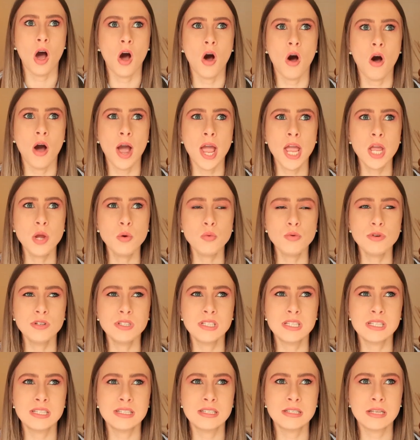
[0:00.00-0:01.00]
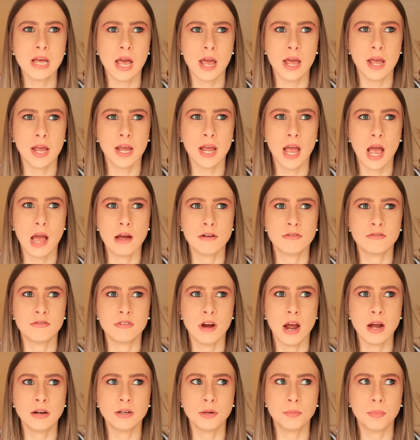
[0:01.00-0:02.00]
I would say
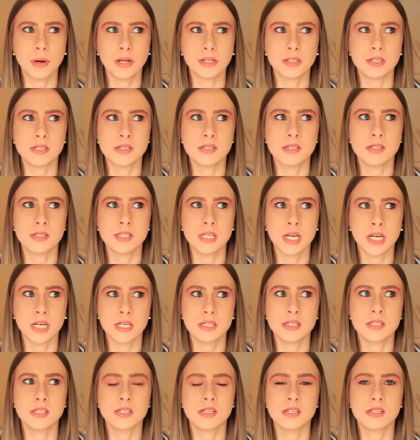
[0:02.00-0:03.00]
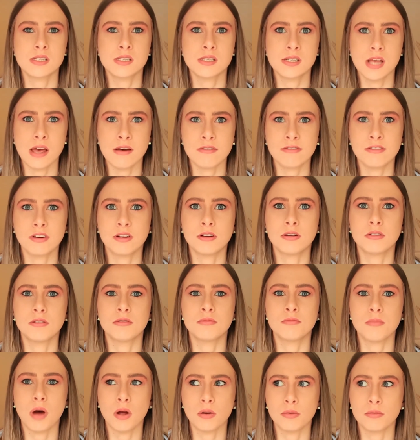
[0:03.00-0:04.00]
around about the 6 to
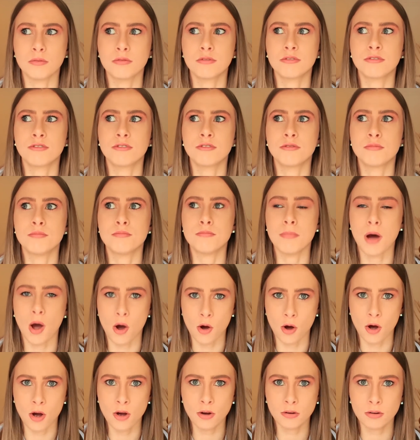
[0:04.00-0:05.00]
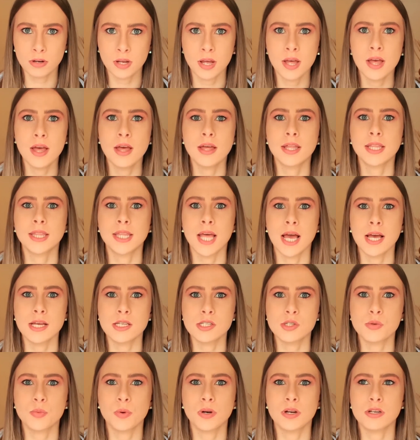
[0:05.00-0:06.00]
7 month mark,
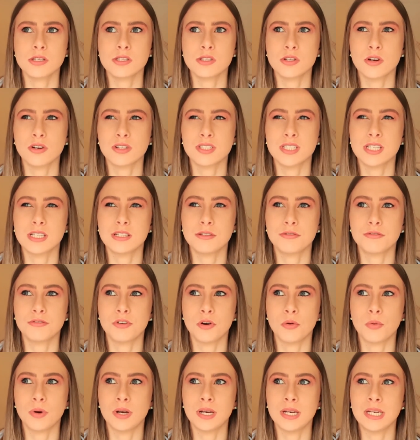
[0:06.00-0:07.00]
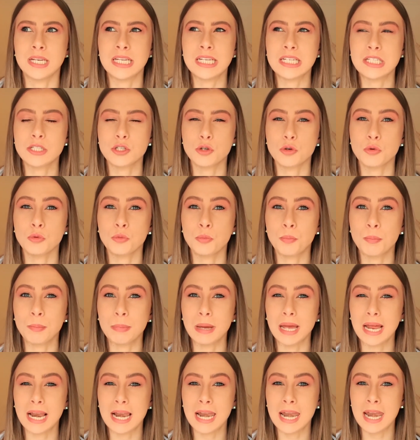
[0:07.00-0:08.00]
that's when I started to feel a little
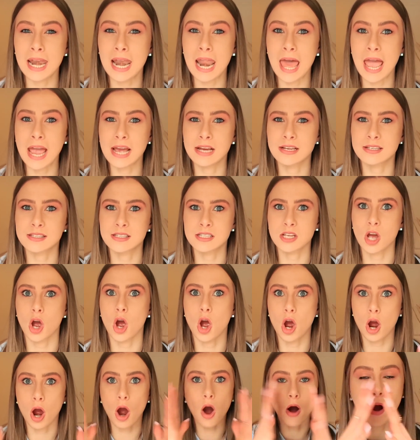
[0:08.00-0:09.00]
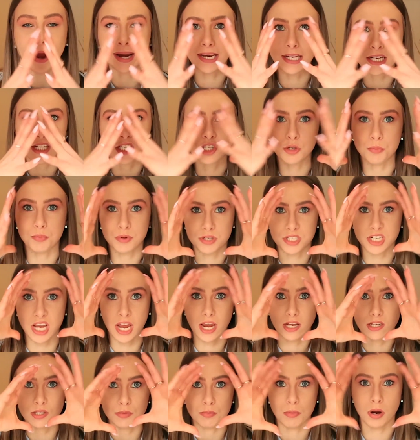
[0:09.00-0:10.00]
bit less I need to
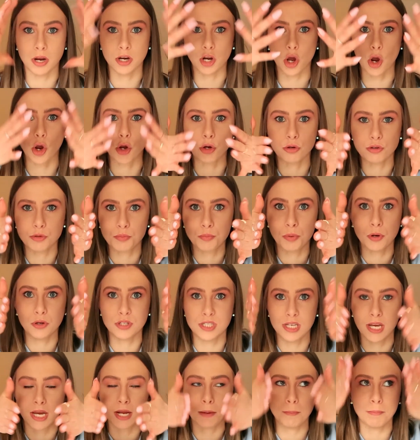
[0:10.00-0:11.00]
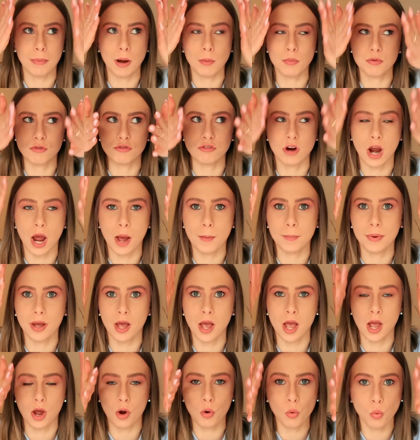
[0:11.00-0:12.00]
protect my nose, put it in bubble wrap
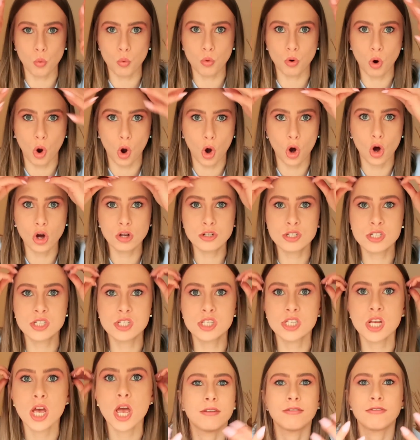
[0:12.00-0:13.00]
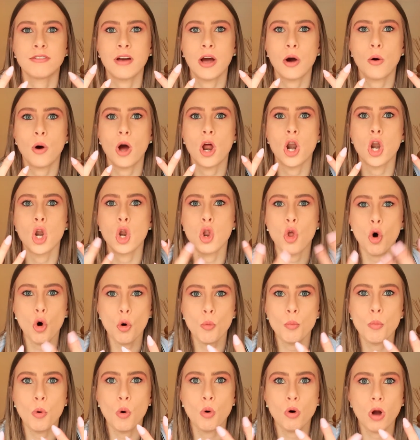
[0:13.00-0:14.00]
at all costs. felt a
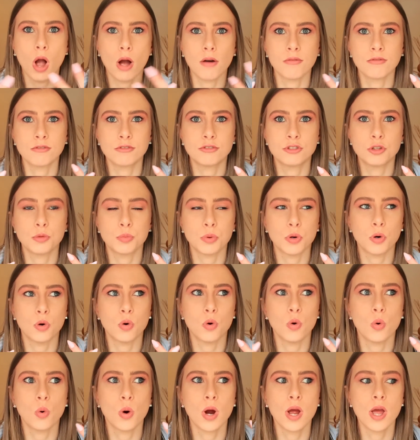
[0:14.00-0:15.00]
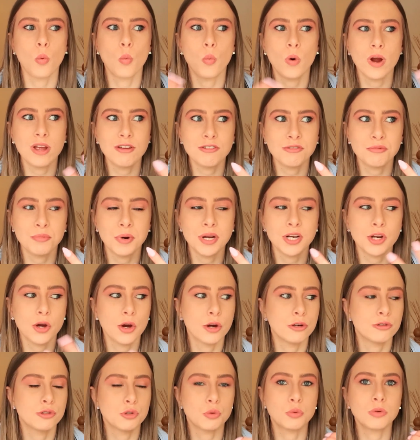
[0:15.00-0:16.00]
lot more comfortable with my
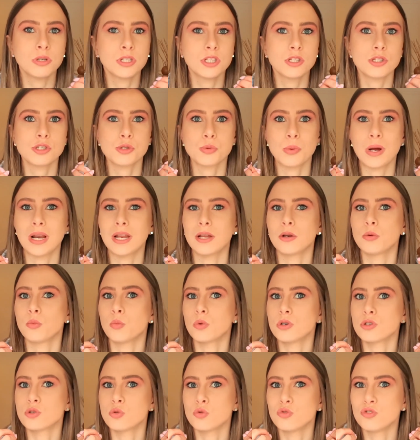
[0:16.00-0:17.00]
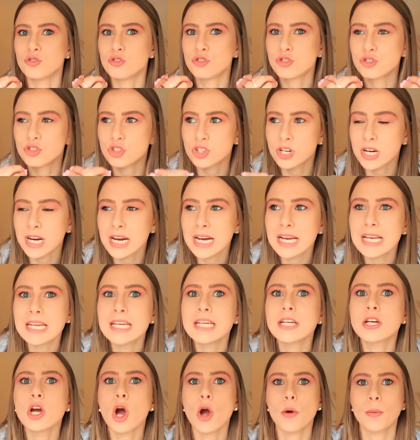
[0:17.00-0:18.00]
nose. All of the swelling was
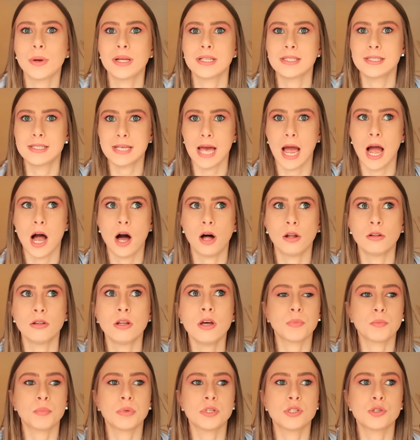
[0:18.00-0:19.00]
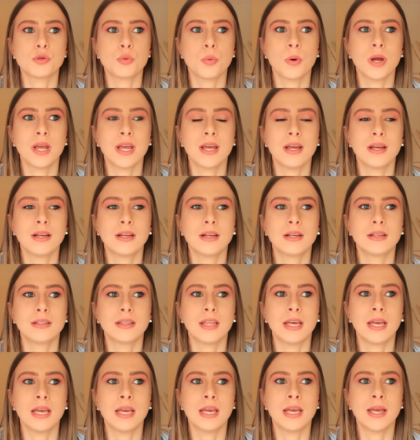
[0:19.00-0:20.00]
really going down. Between
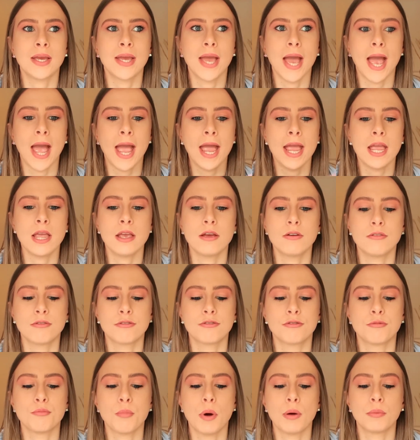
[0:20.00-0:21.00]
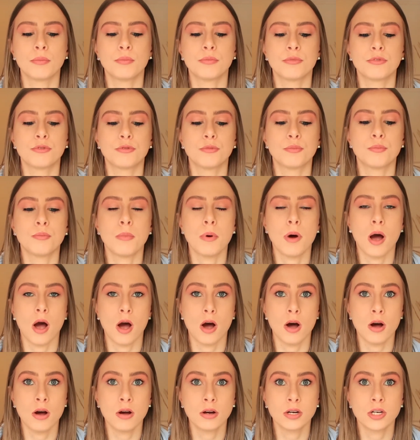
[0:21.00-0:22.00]
the 8th month
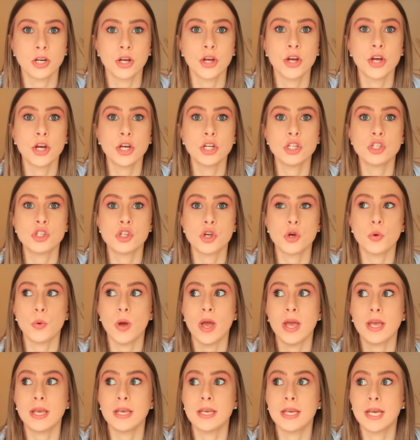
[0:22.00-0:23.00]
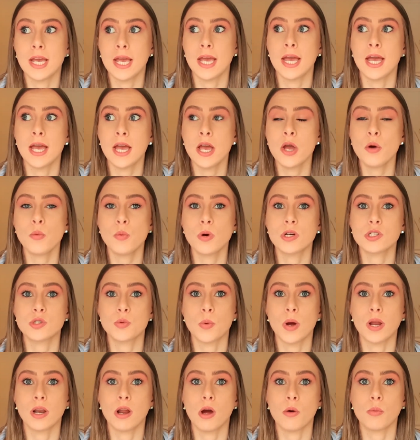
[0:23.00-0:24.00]
mark to a year was
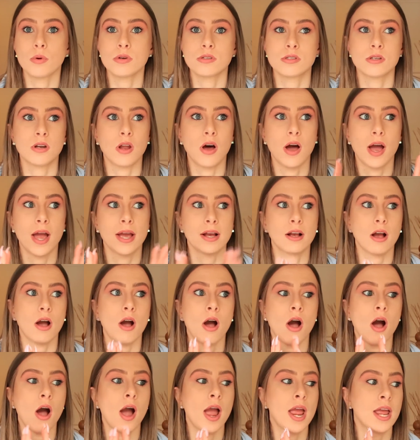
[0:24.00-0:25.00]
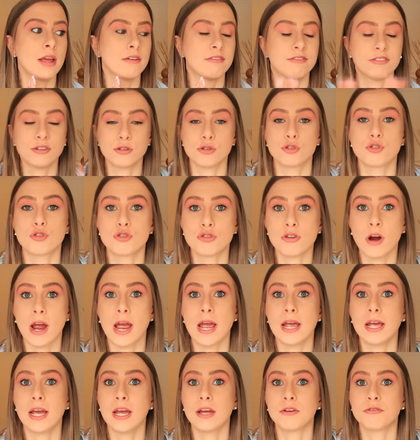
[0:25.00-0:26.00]
when I was like, it feels
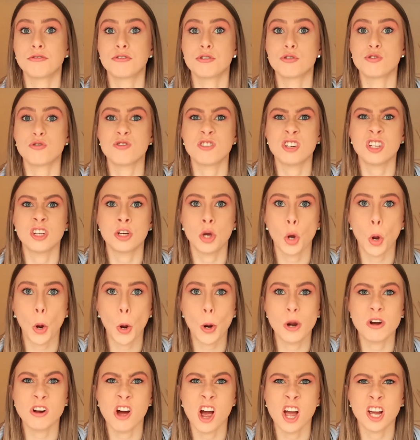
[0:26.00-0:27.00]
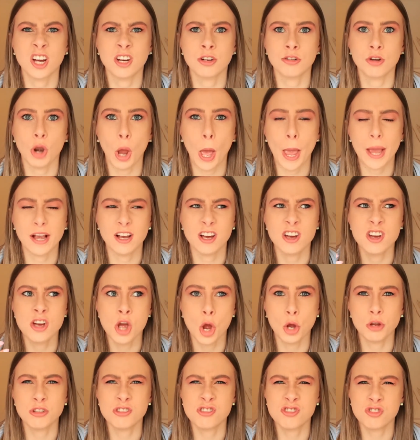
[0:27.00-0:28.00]
great, it feels really good. I could like
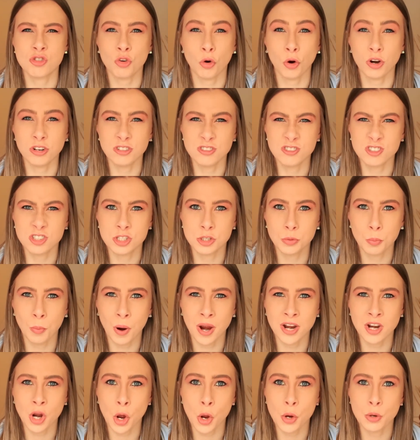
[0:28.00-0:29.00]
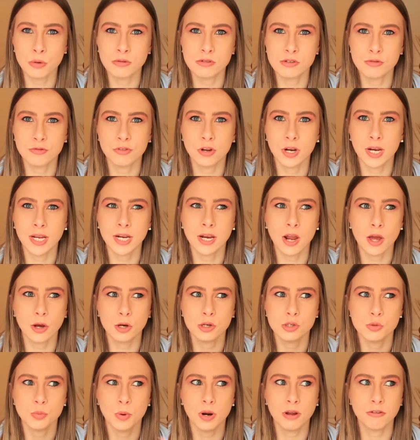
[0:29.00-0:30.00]
scrunch my nose fully, like,
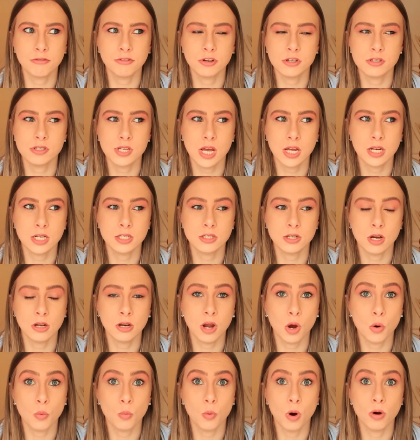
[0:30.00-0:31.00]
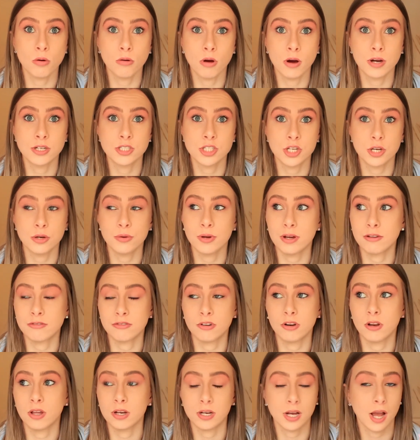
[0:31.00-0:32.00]
because when I first had it done, I won't lie to you, it
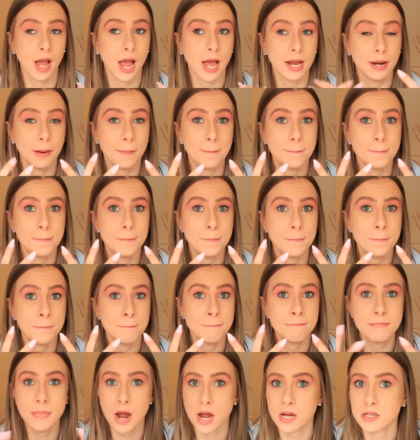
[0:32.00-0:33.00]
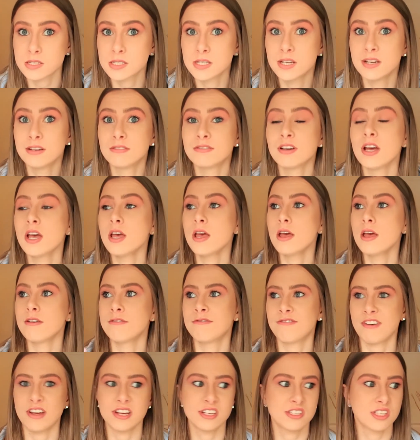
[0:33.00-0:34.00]
felt like I had a massive
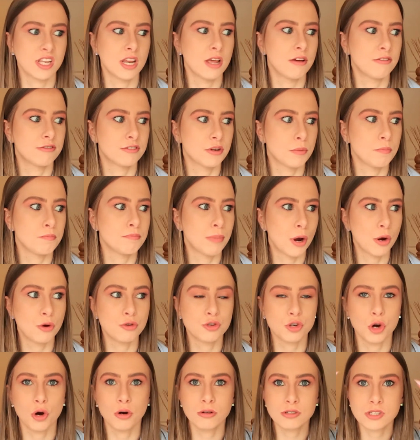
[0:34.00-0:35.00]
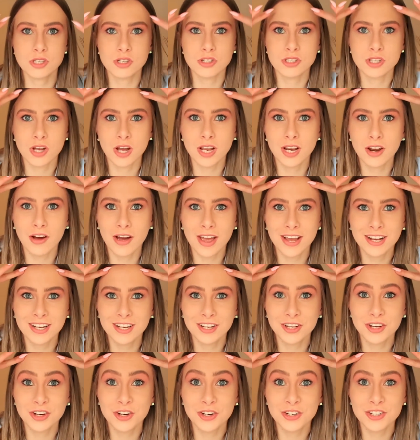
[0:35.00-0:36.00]
facelift and Botox, because I
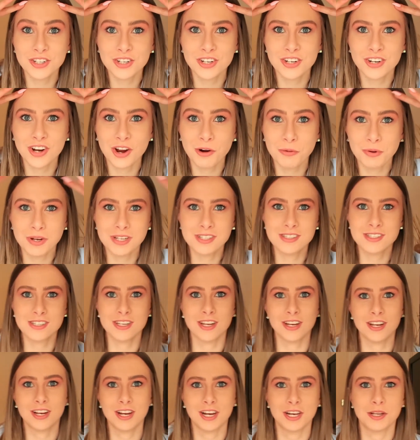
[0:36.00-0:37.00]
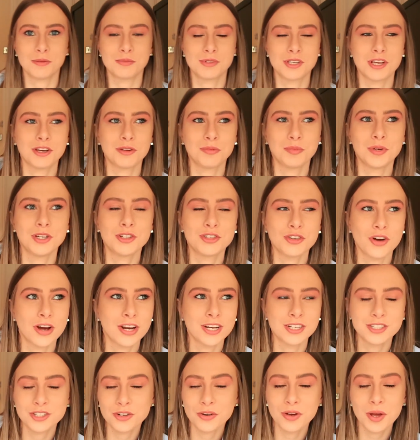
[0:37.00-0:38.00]
like couldn't, I'll insert the clips here of me
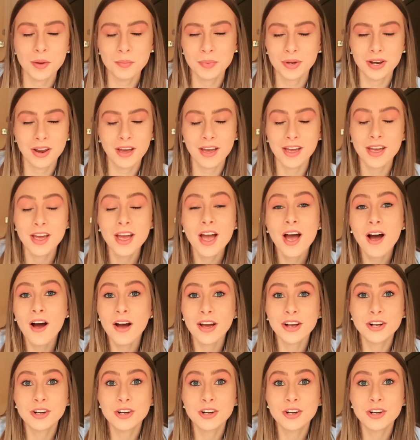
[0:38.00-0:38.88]
trying to do it, but like I